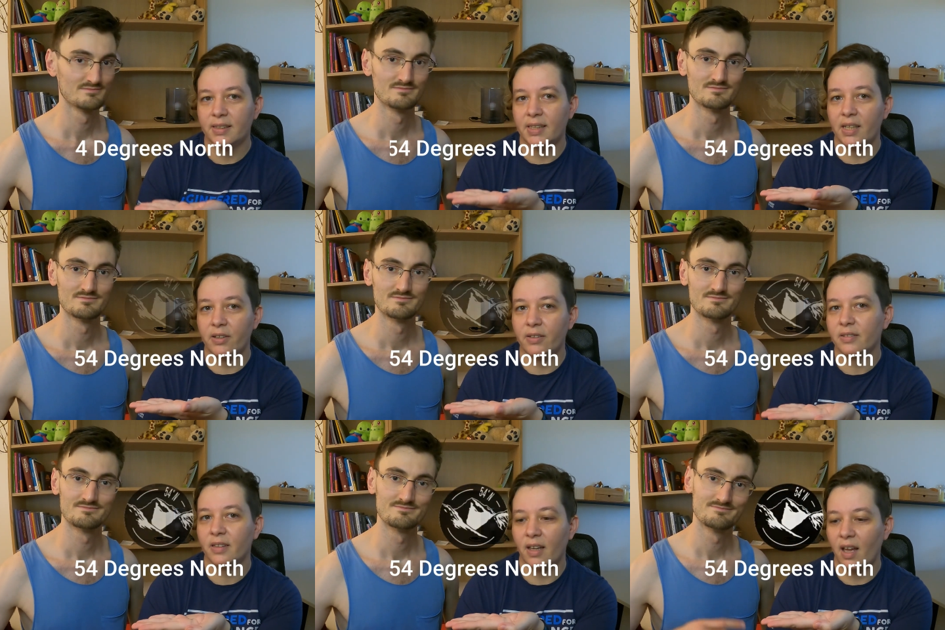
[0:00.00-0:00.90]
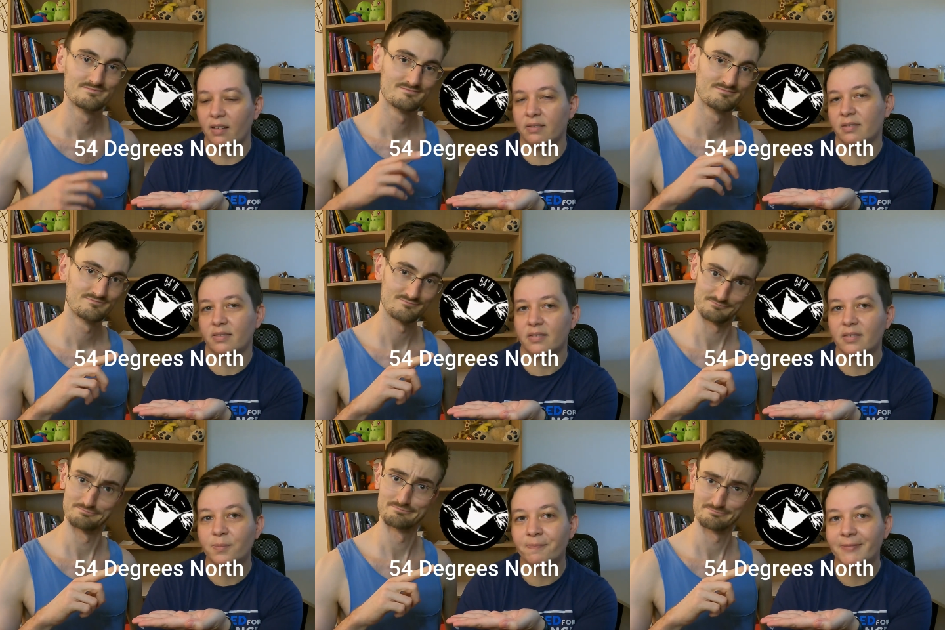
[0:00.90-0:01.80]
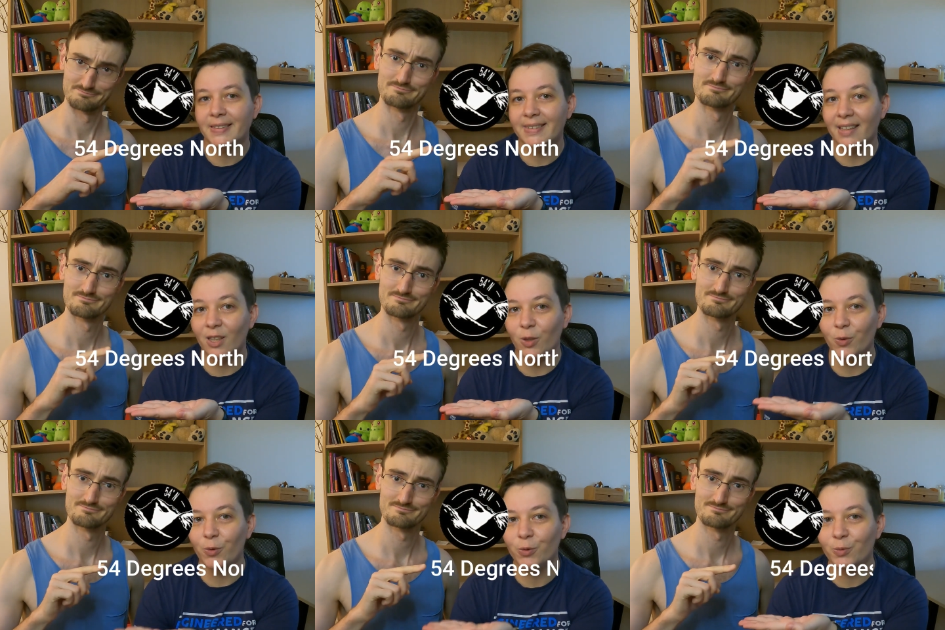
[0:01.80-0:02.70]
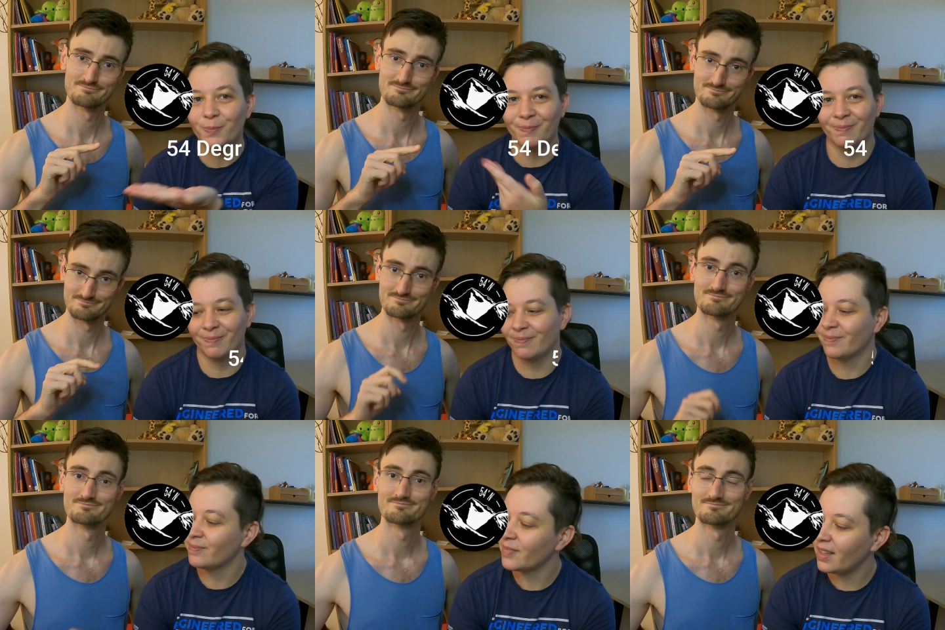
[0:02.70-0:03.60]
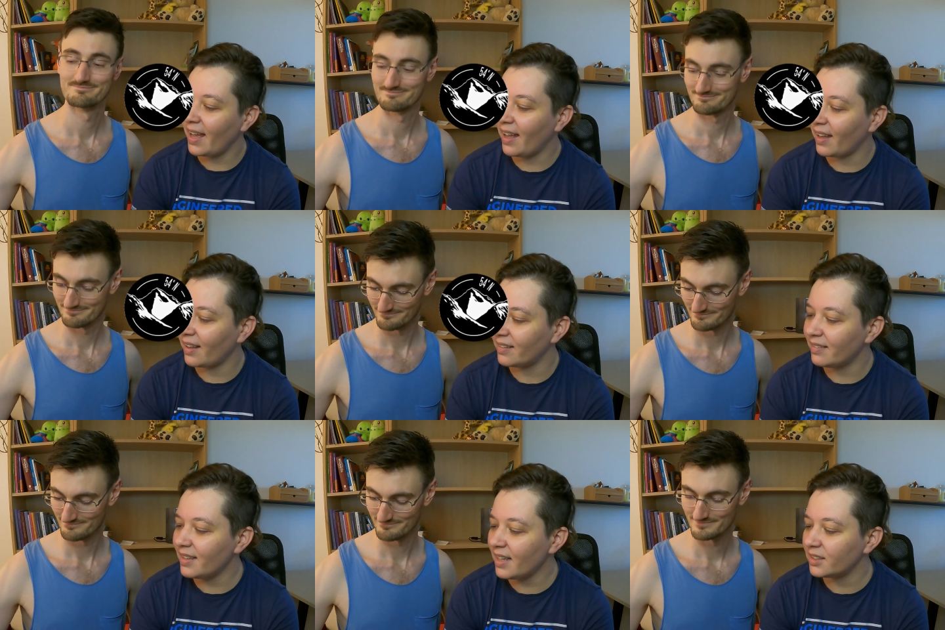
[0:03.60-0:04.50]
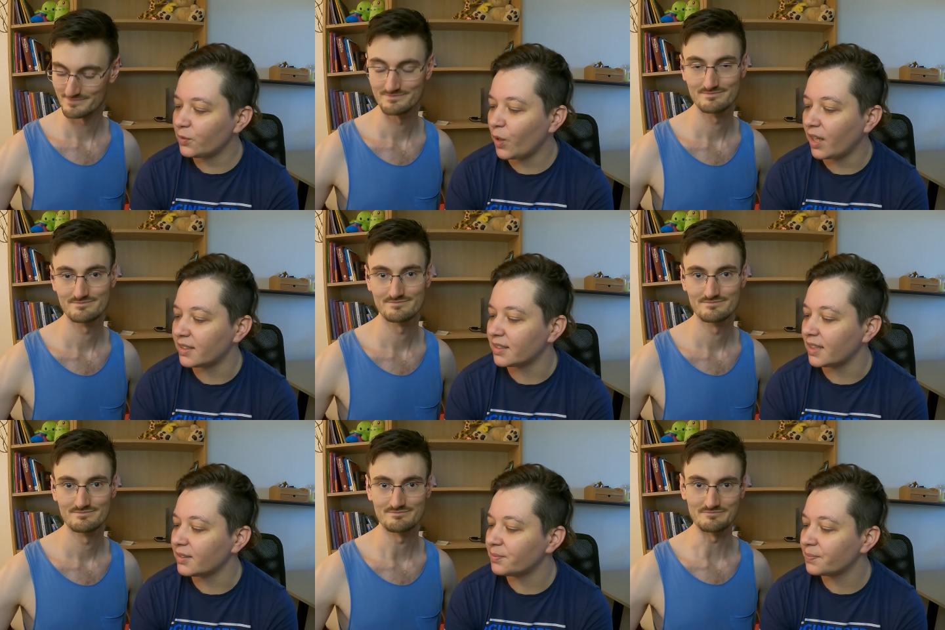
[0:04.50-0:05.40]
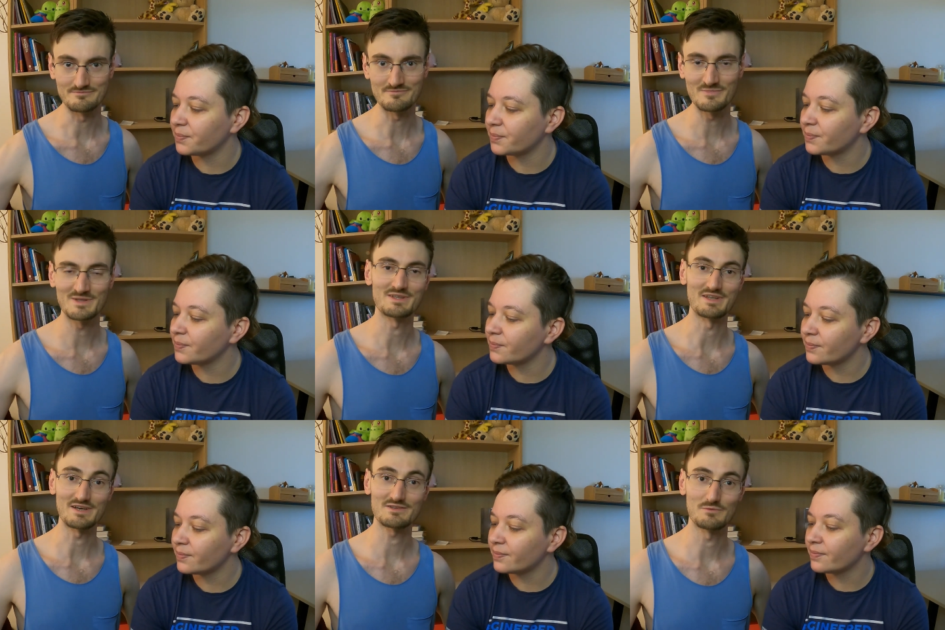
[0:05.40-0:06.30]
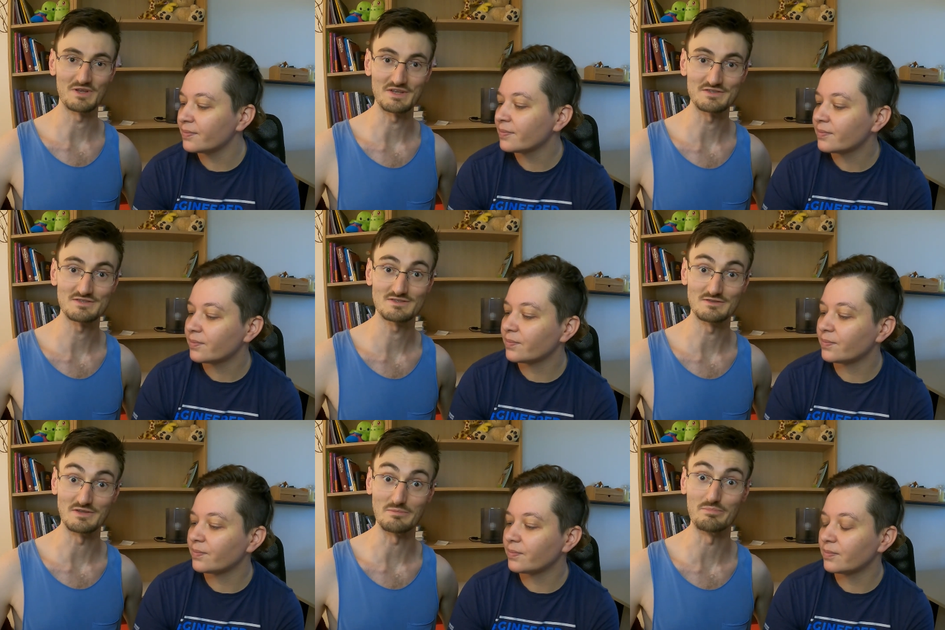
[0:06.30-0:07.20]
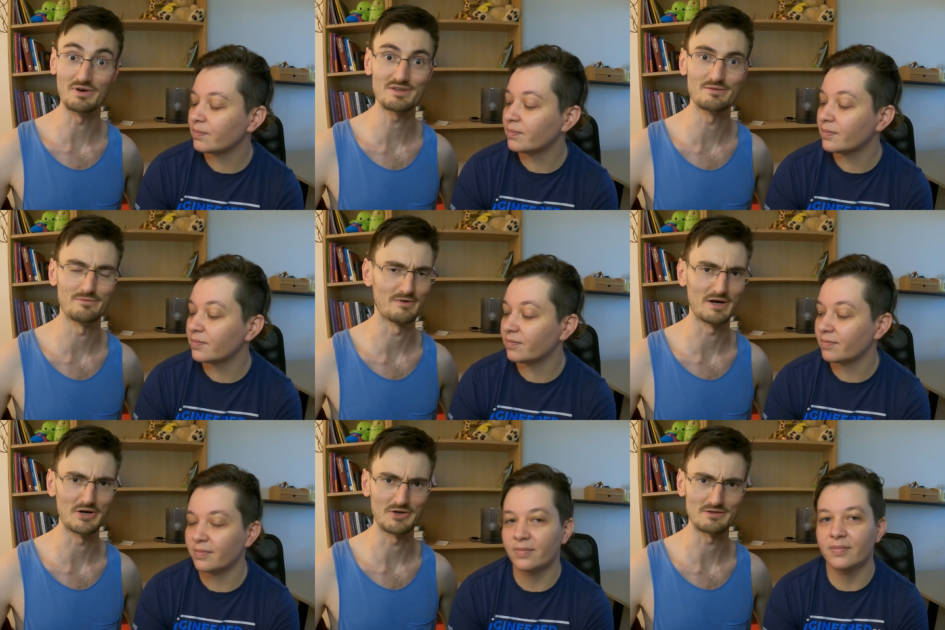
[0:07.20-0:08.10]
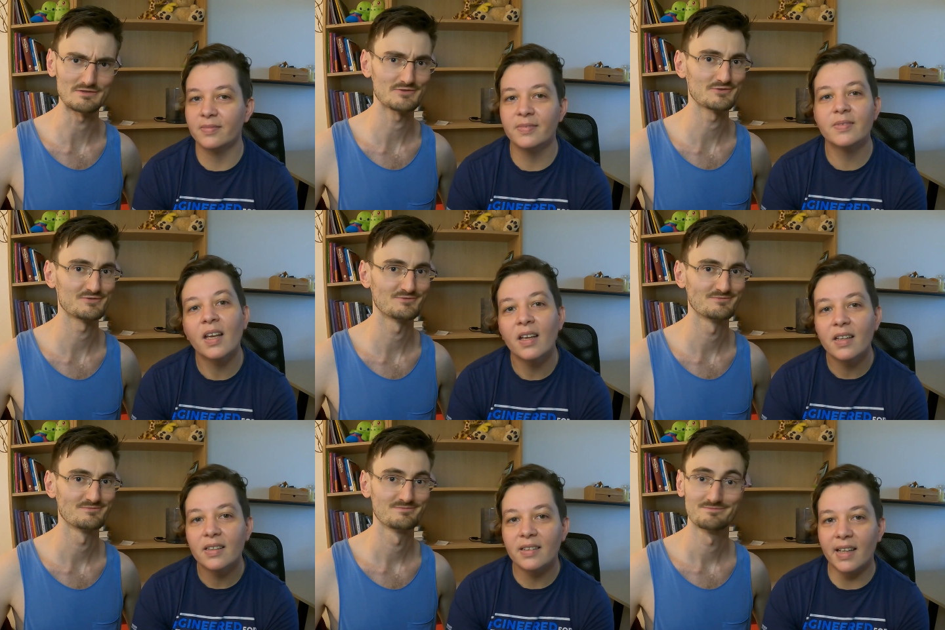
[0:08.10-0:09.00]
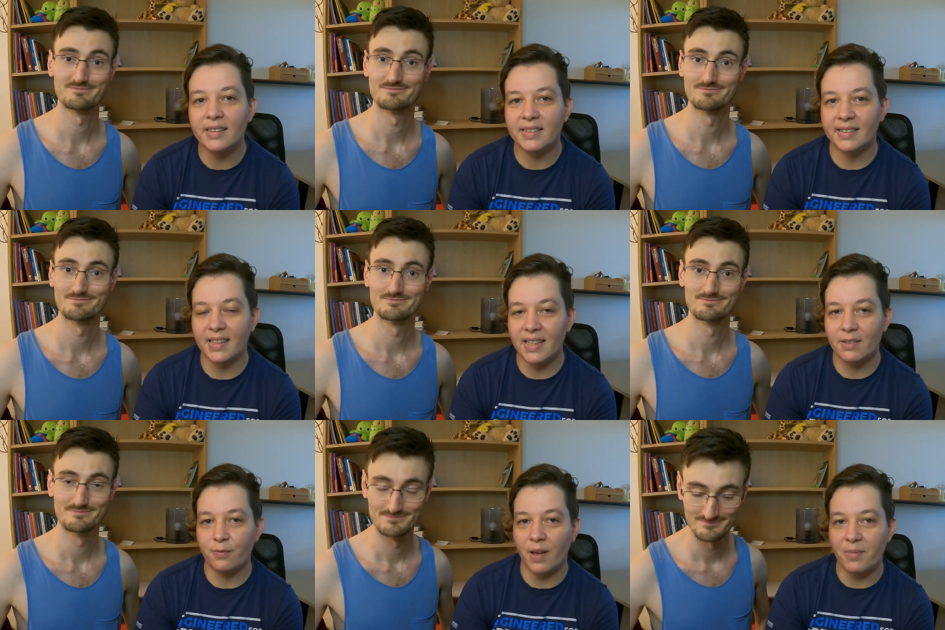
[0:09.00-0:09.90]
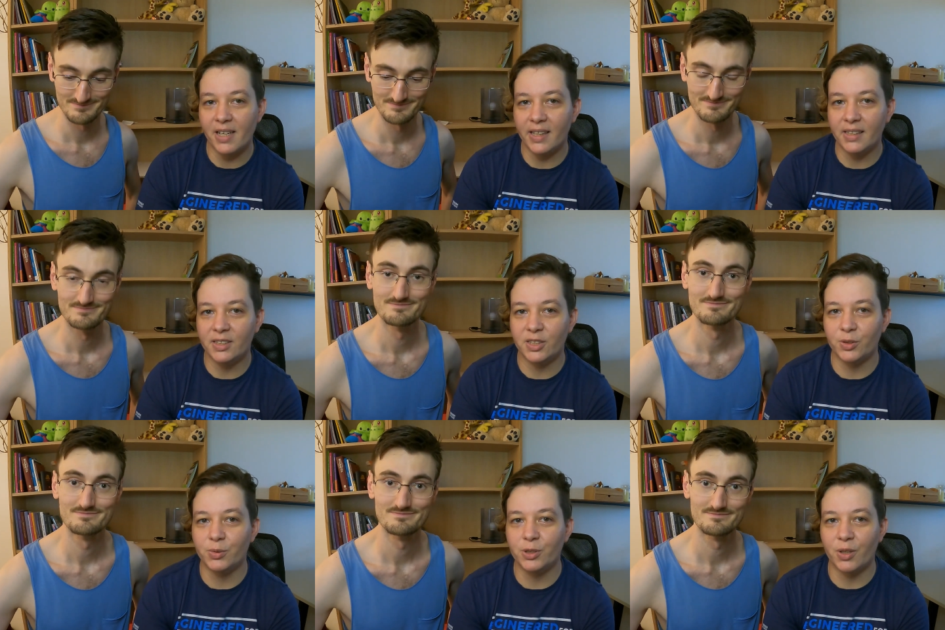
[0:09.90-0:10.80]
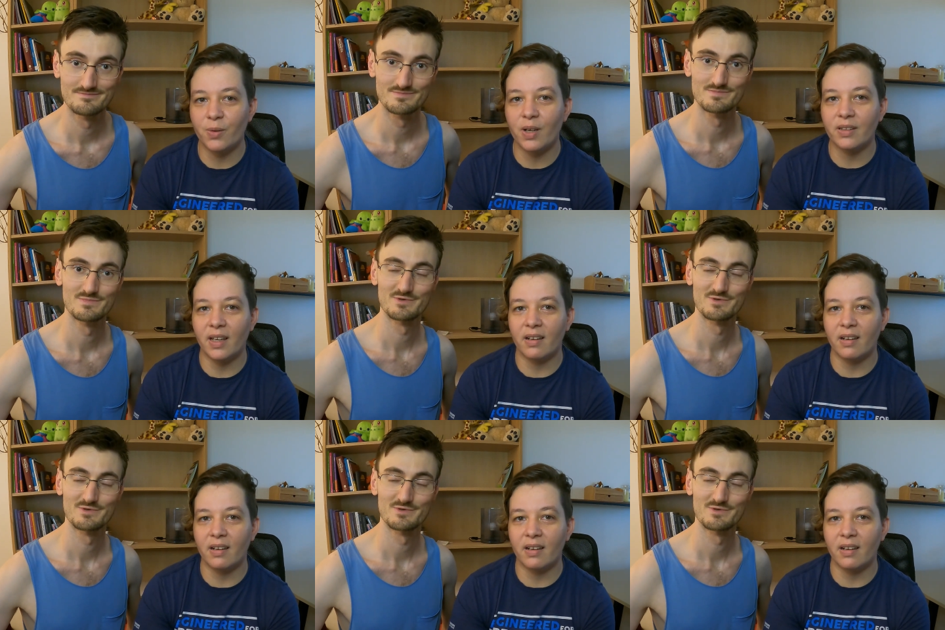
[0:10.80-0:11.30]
Speaker 1: It's here again. Thank you. And the next one.
Speaker 2: Mm, the next one is the Budd Files.
Speaker 1: That's a family, Sujo and